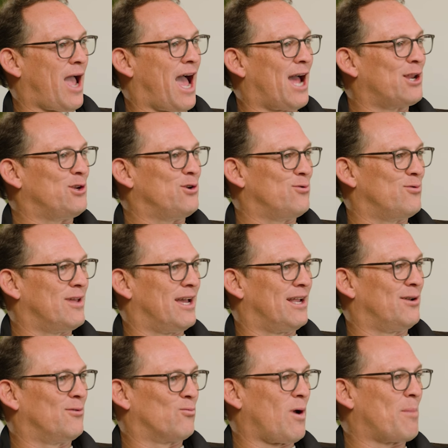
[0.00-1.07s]
How do you
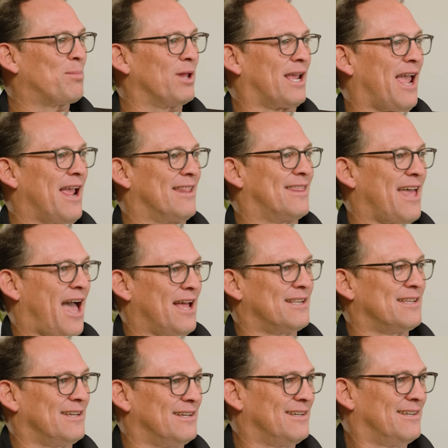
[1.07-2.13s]
then replicate
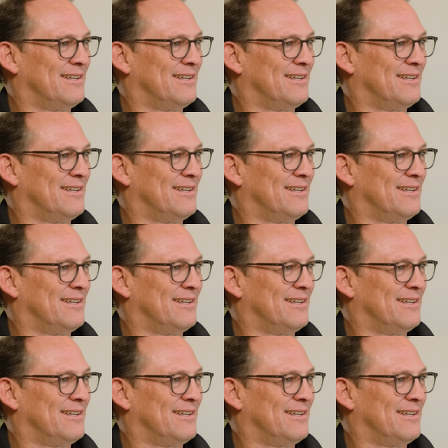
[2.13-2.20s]
that